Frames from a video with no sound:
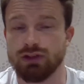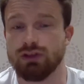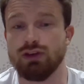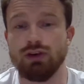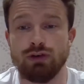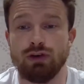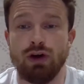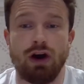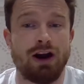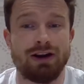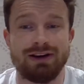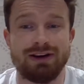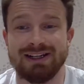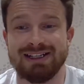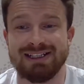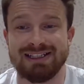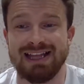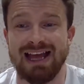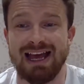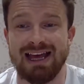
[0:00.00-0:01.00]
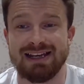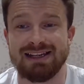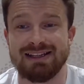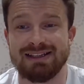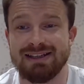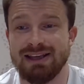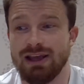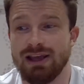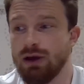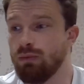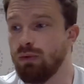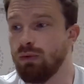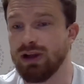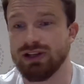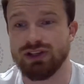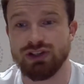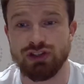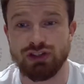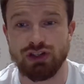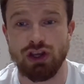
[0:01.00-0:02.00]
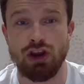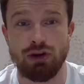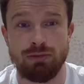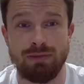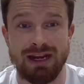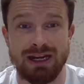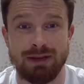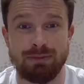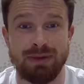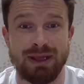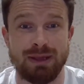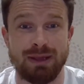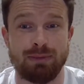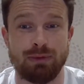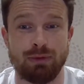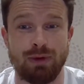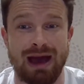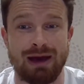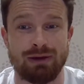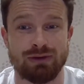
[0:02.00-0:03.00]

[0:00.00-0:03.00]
I do not understand why so many people